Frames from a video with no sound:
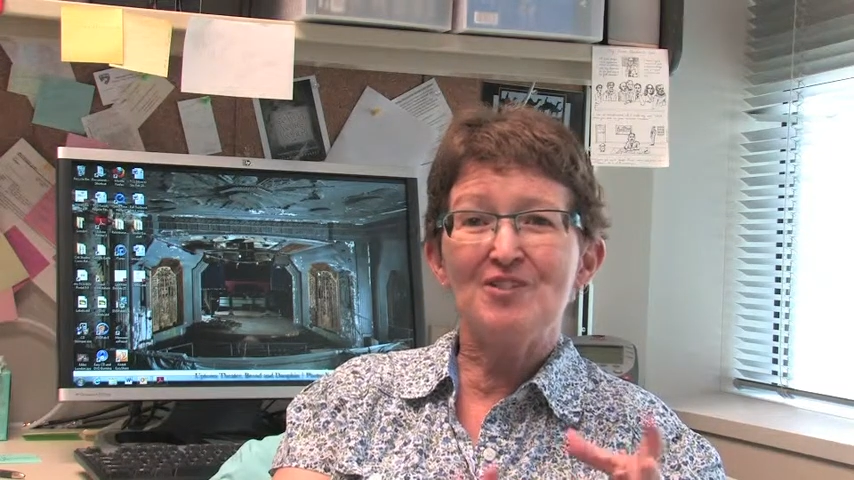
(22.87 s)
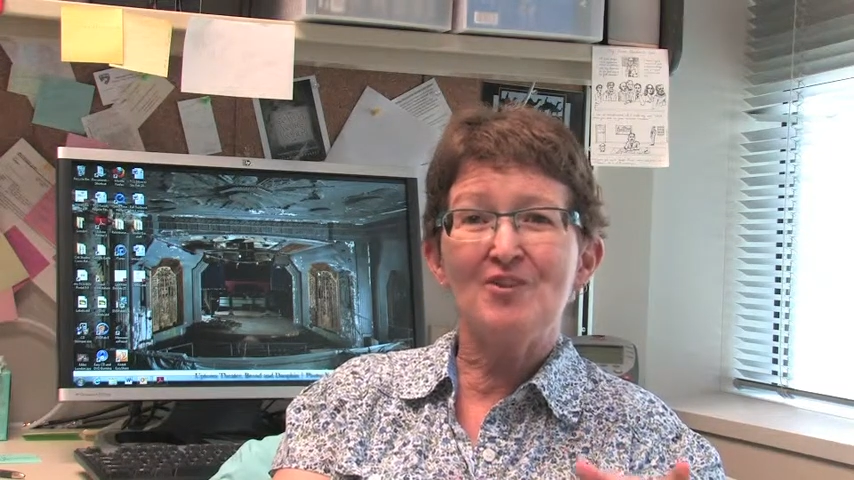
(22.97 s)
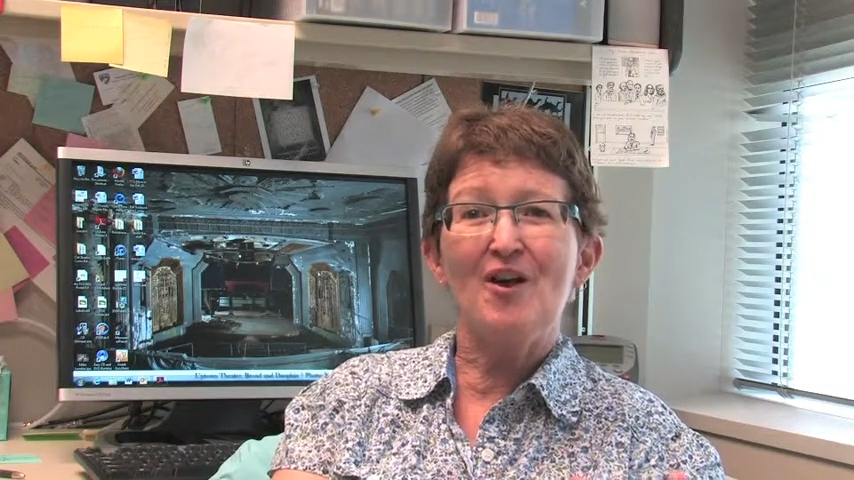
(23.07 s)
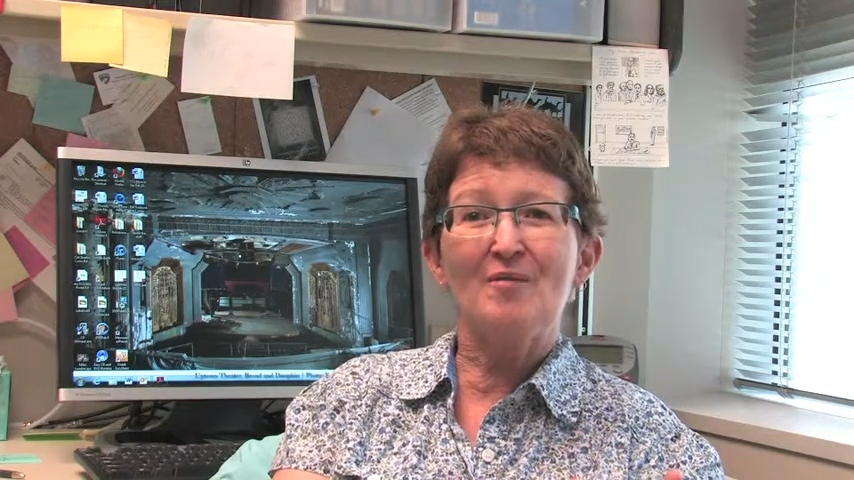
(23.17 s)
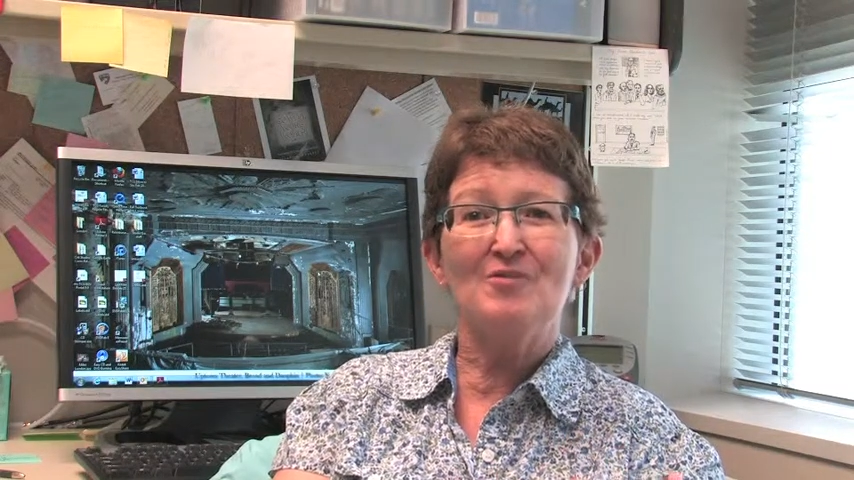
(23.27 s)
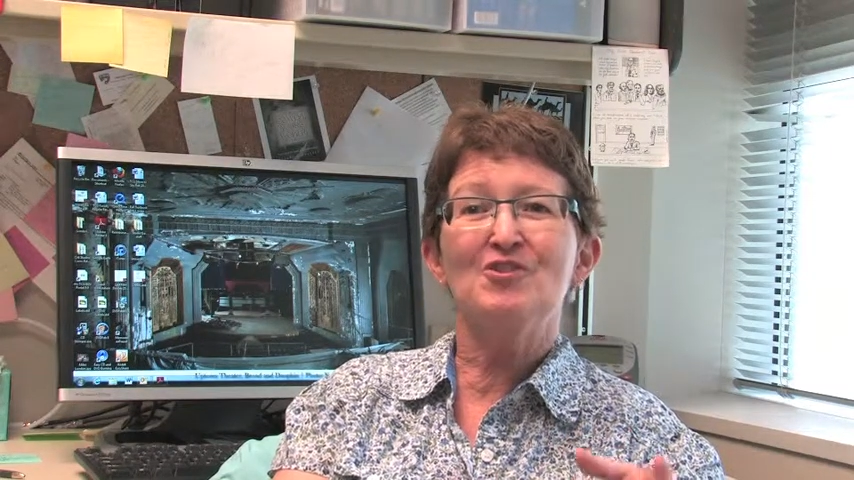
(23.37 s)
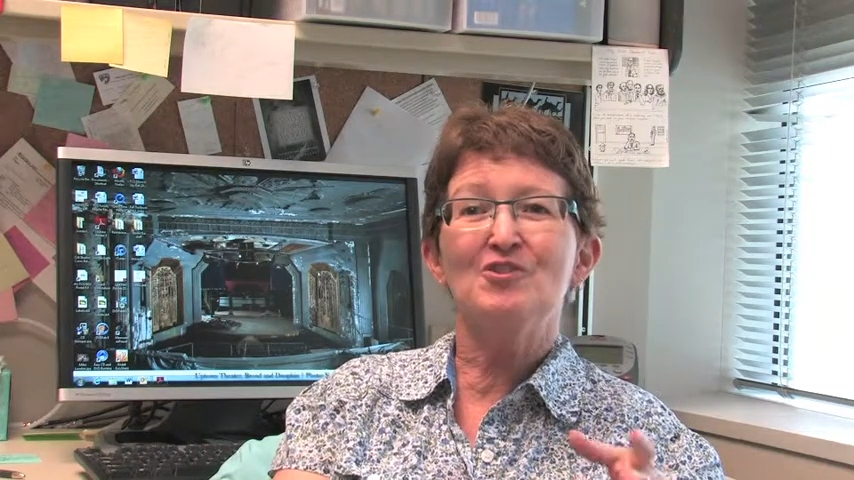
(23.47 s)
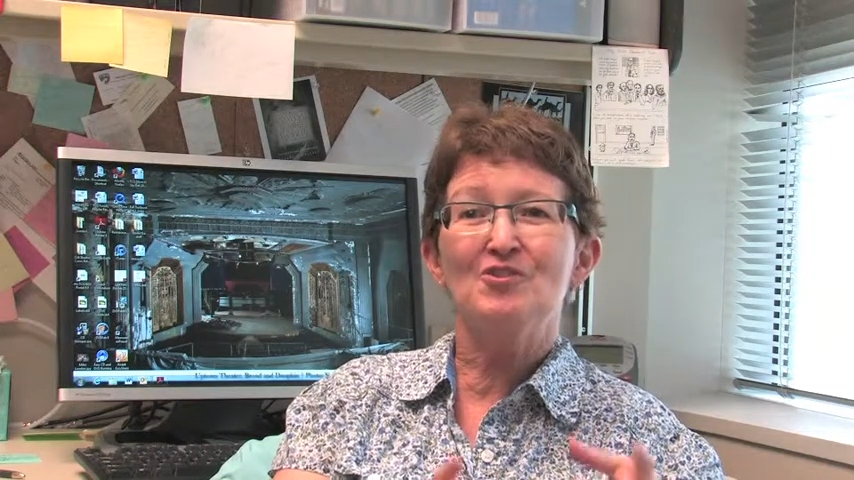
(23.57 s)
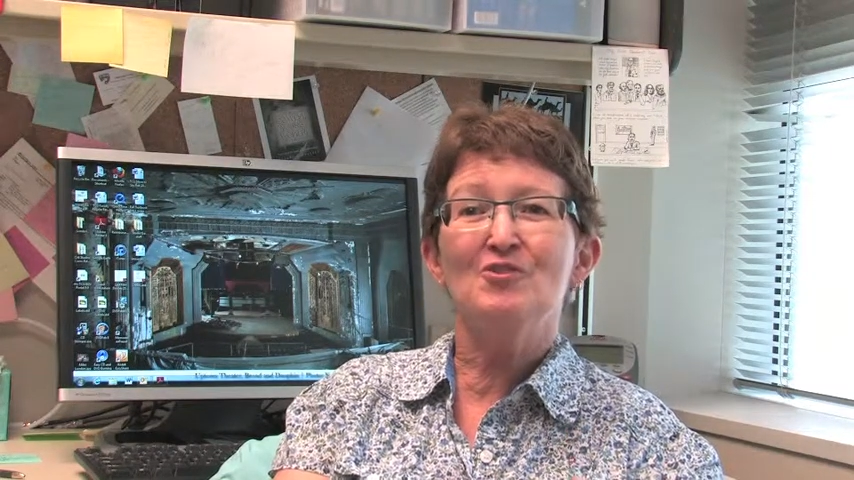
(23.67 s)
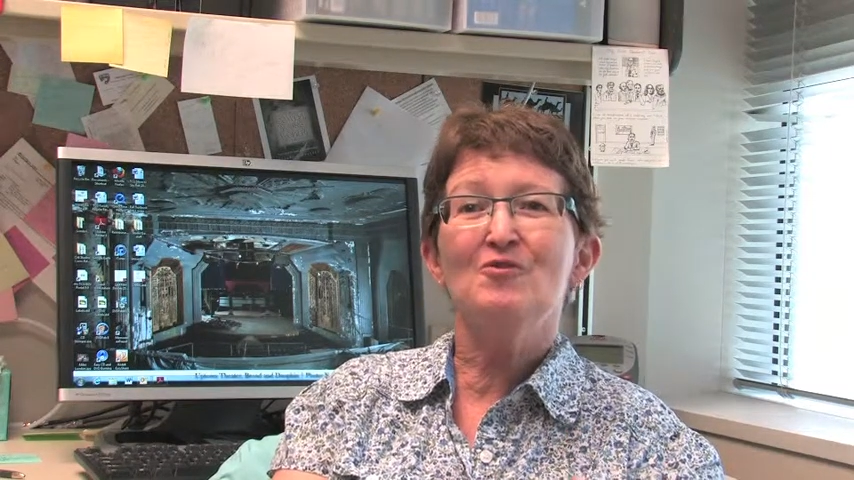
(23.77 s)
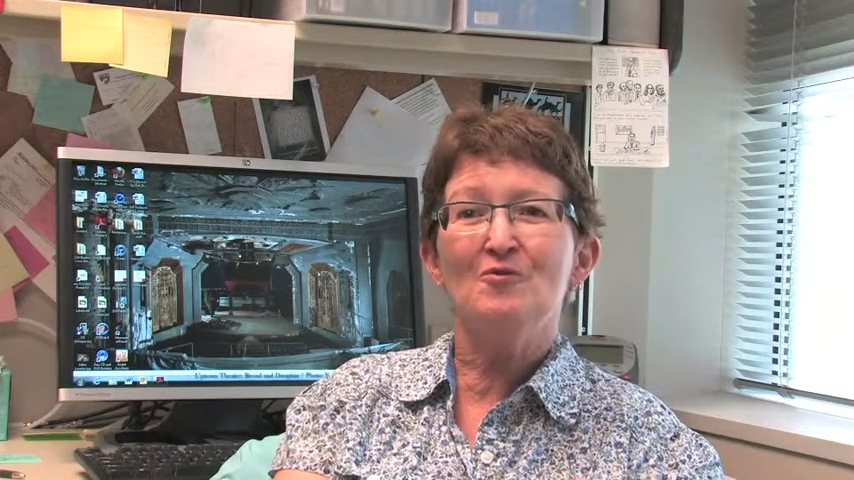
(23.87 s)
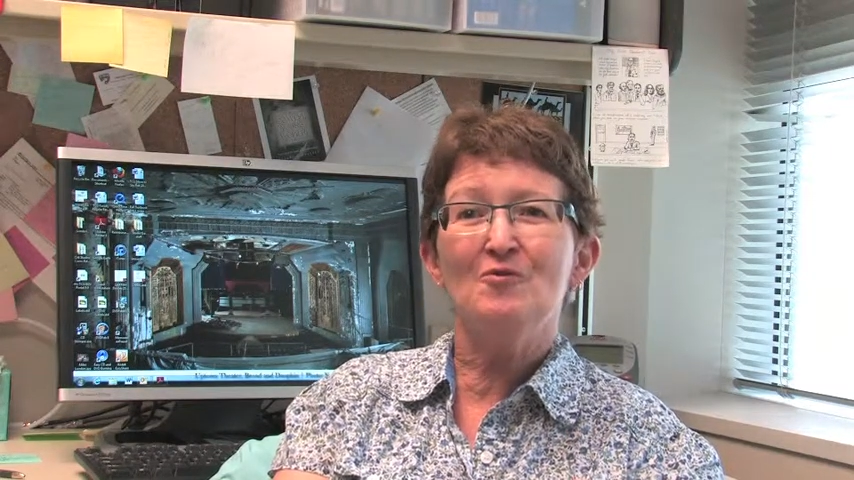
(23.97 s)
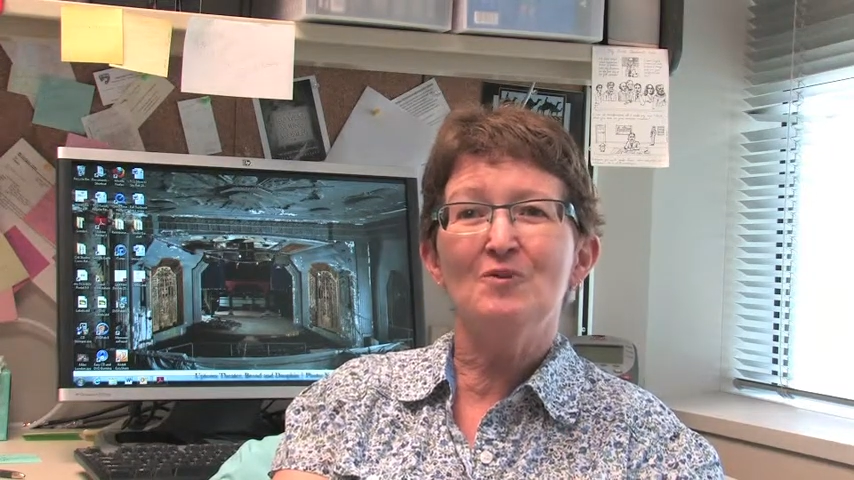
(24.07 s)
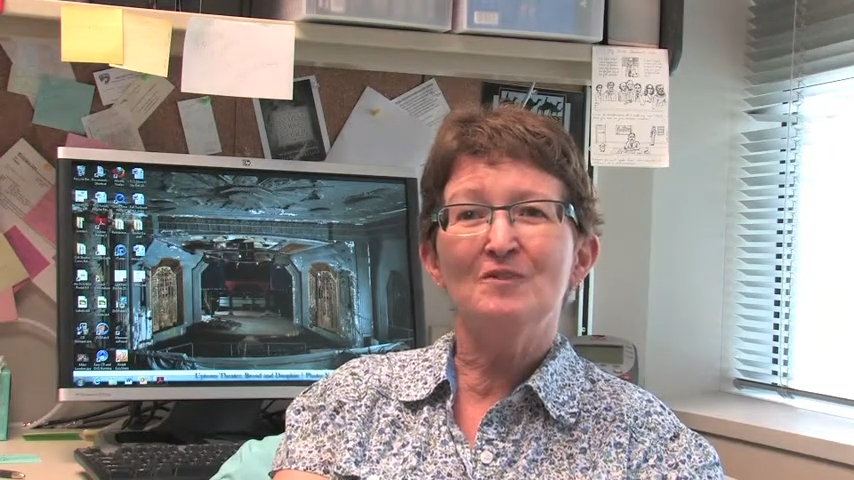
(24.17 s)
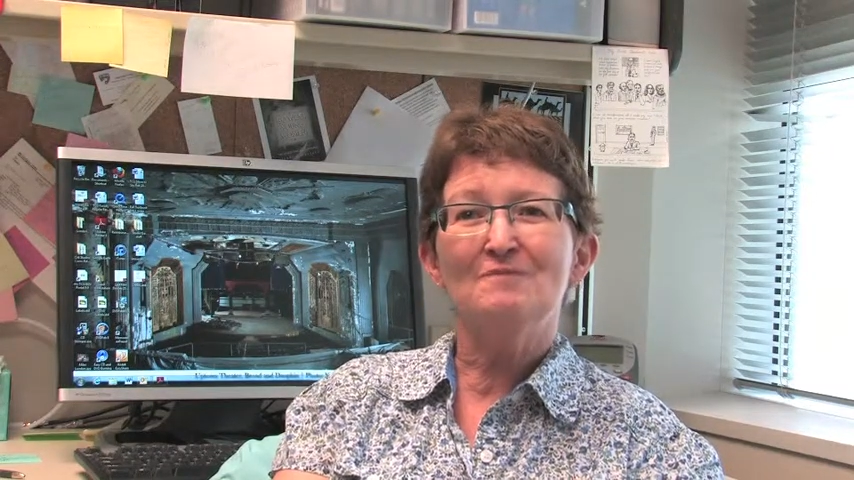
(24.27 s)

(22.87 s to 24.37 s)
time to do